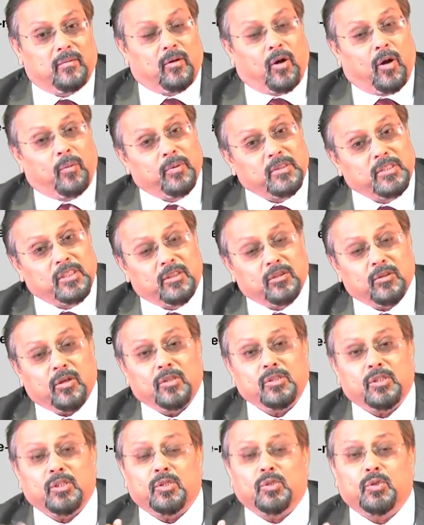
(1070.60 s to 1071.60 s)
Opposite is
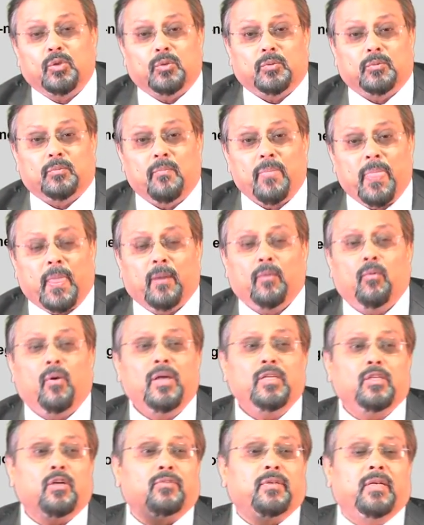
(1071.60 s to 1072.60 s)
also true.
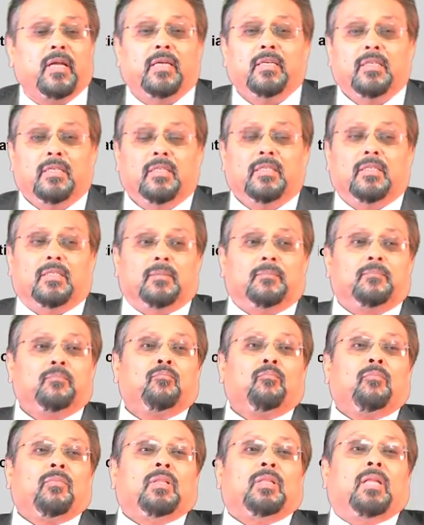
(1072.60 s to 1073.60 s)
Quite often I hear
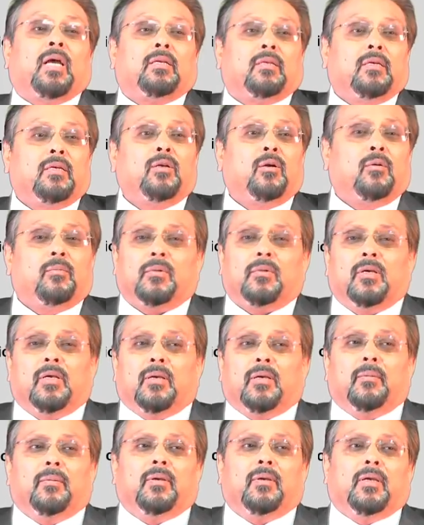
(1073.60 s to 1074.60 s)
that
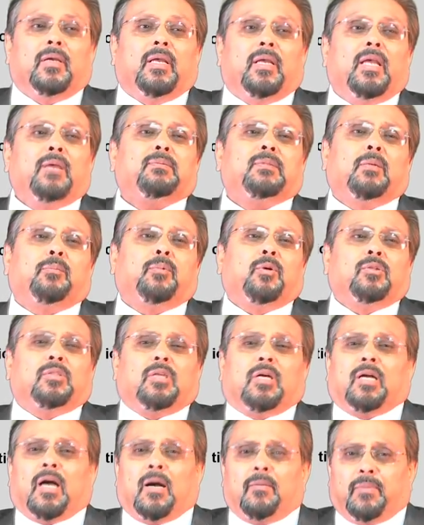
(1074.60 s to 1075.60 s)
if suppose
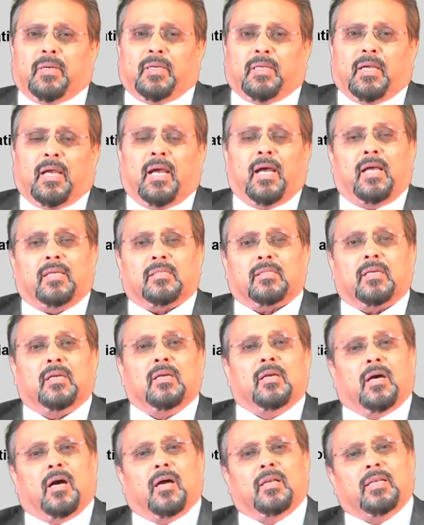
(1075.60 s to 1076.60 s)
a company has
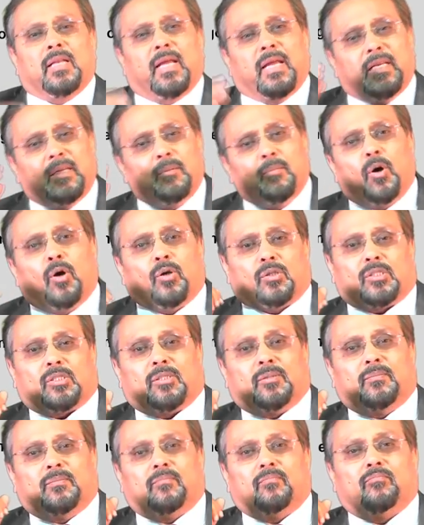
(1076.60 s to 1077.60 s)
a lady
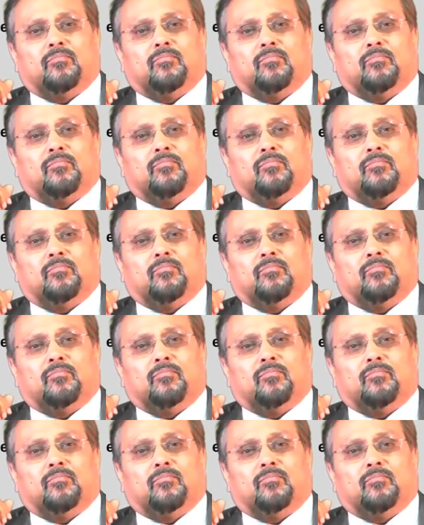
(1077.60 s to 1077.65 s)
boss,